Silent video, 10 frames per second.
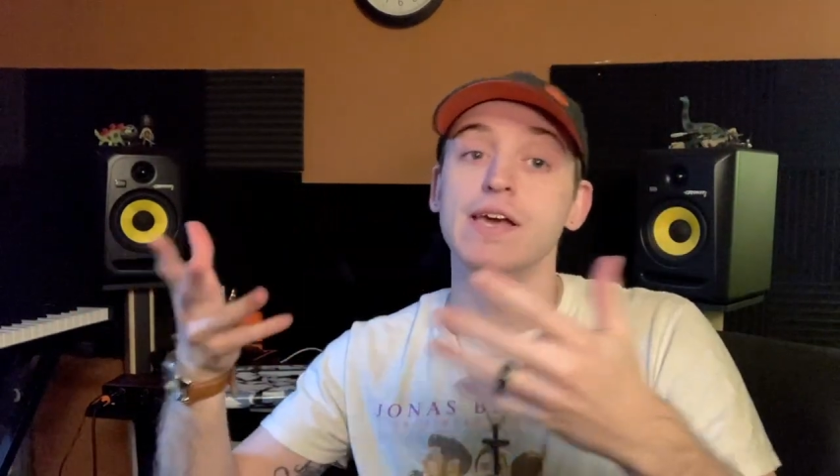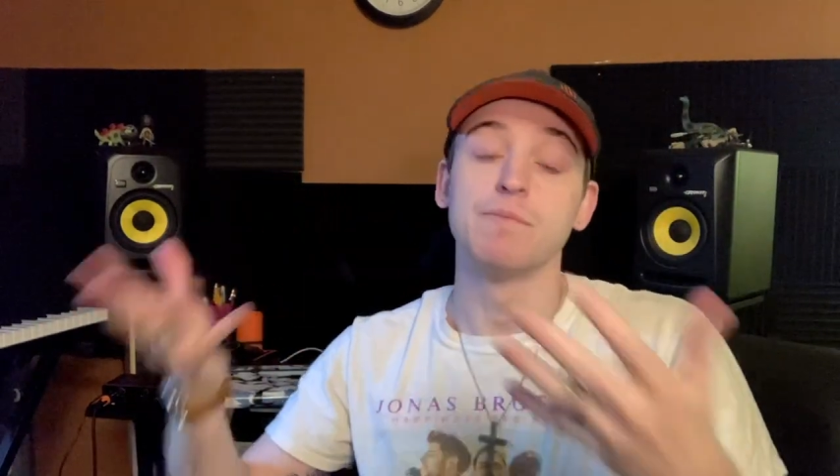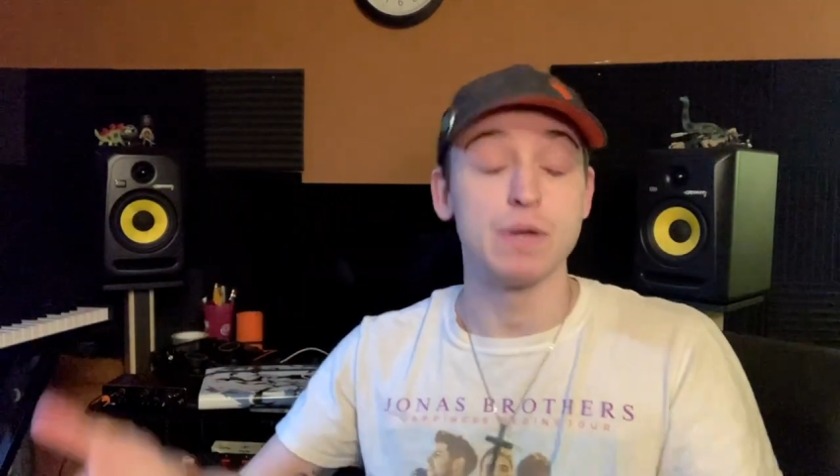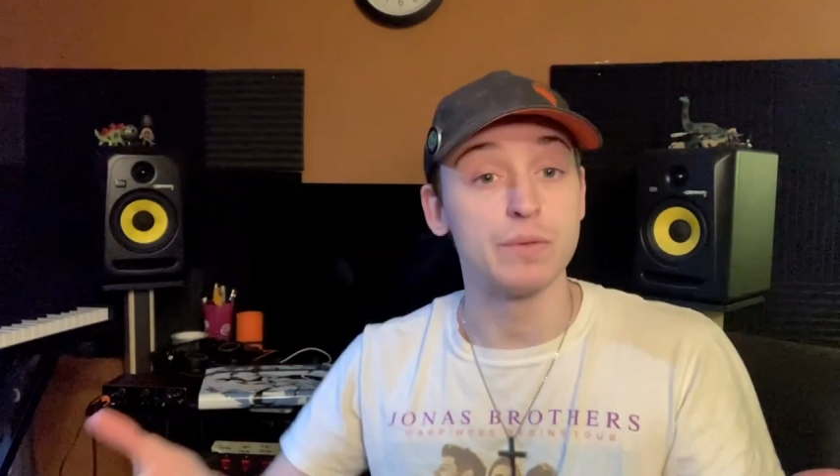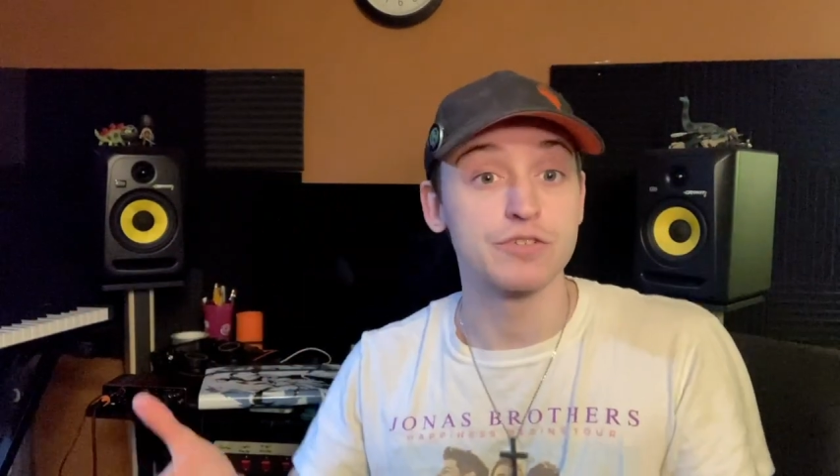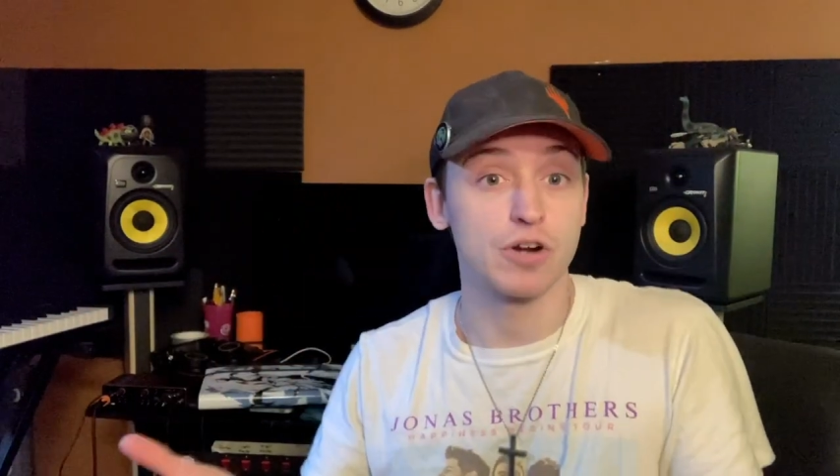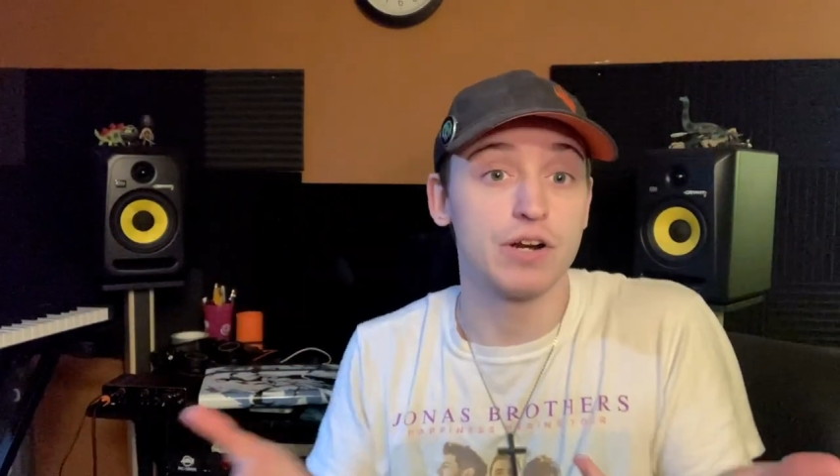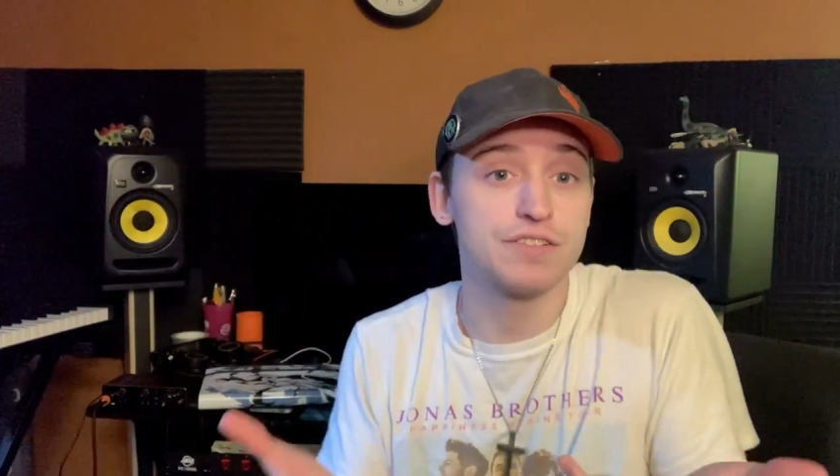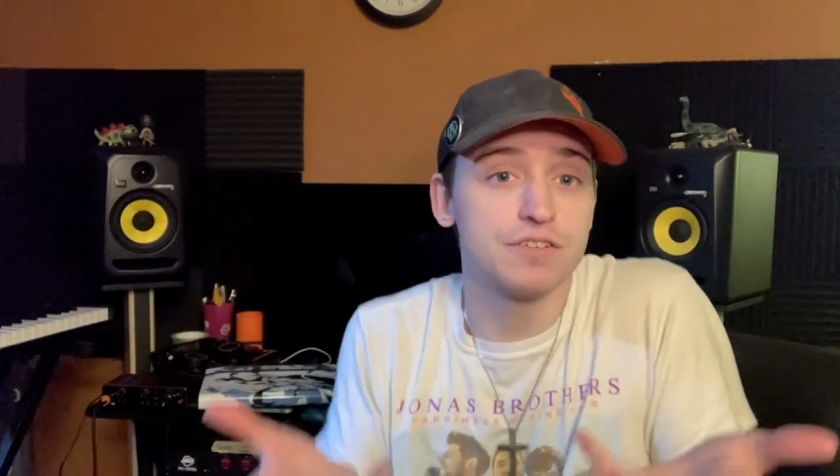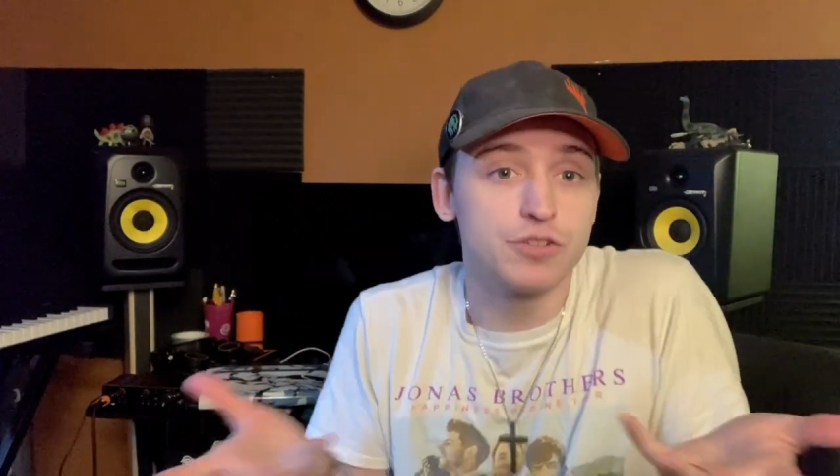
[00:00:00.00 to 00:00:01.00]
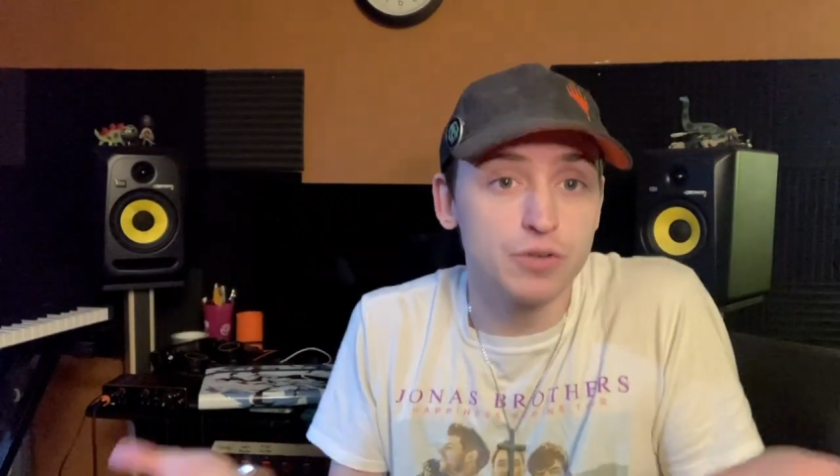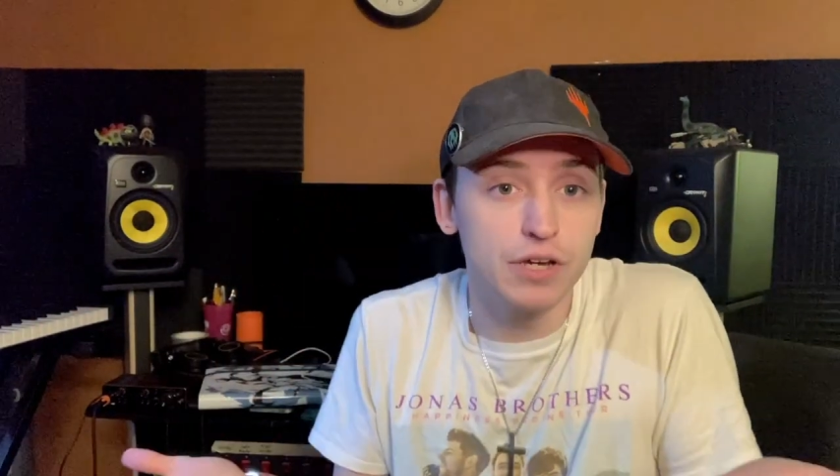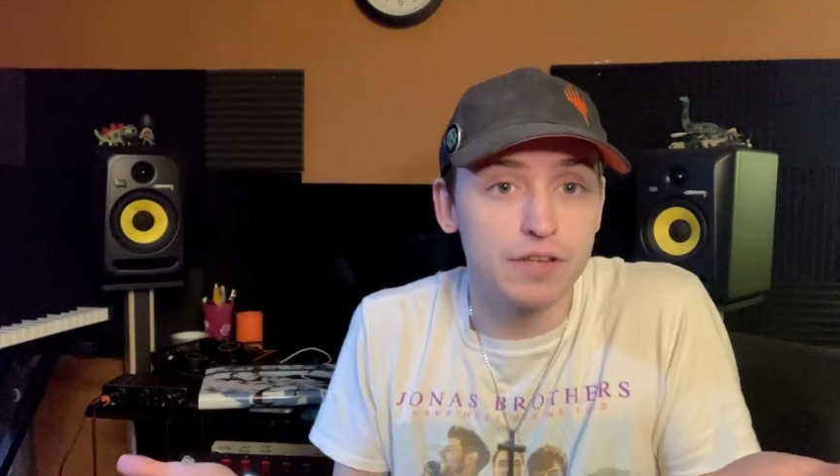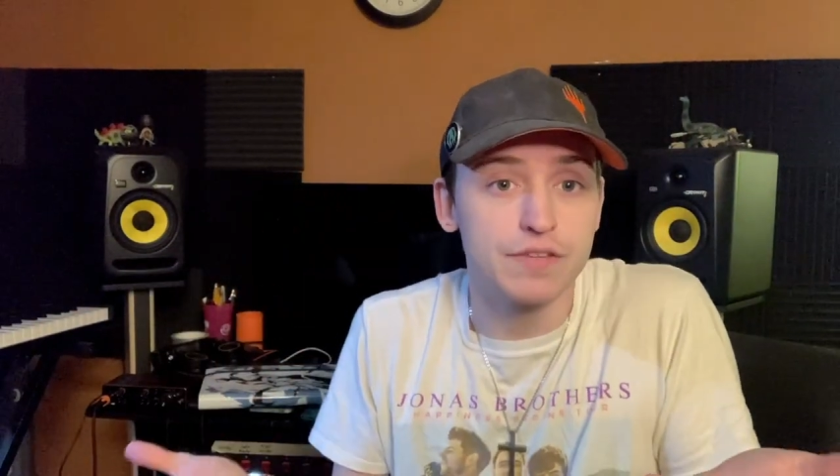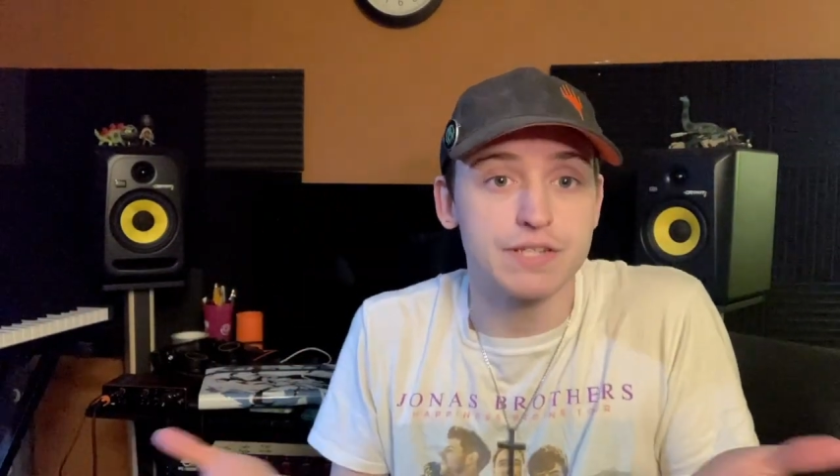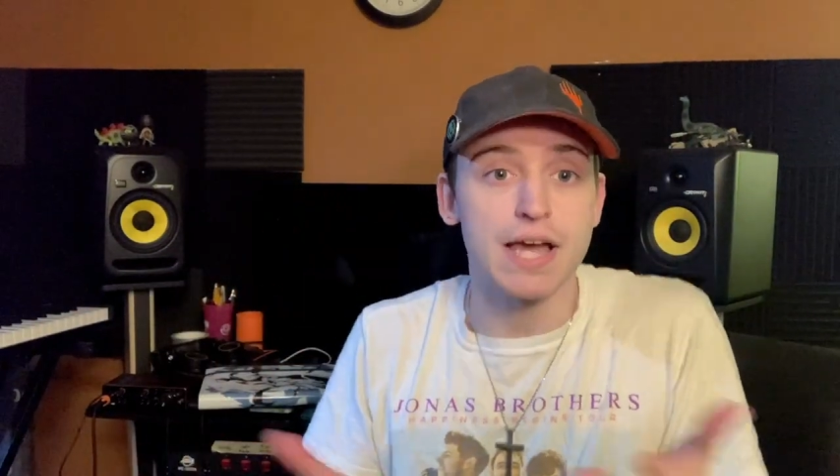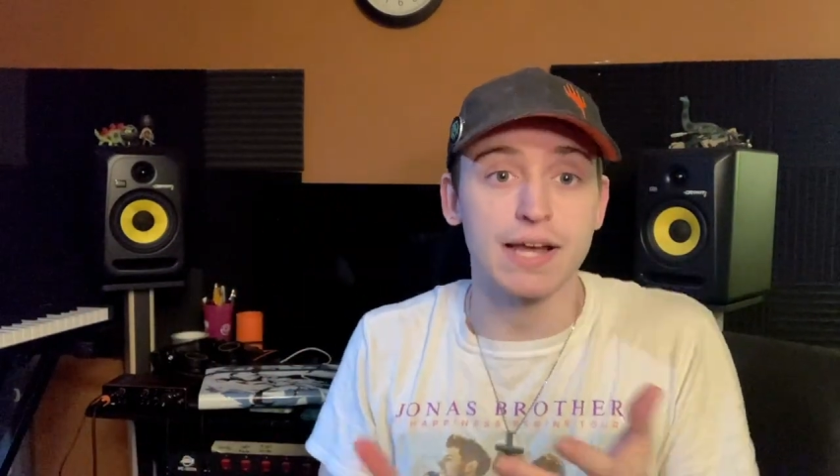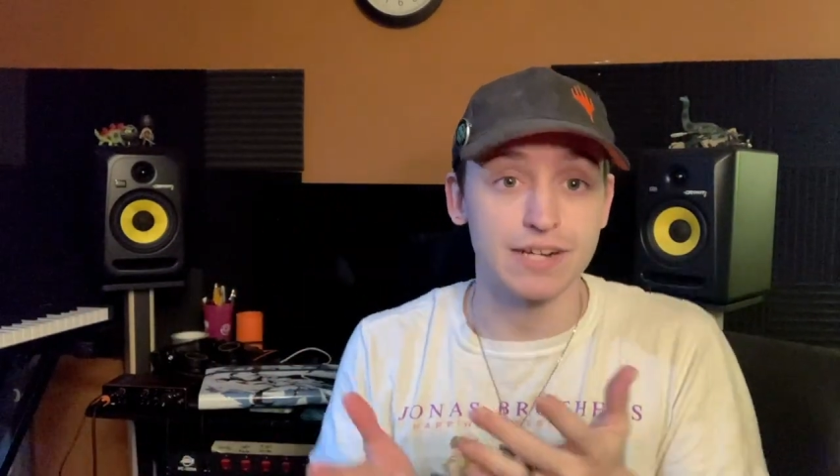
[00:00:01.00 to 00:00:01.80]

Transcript: maybe this card isn't so good in the deck.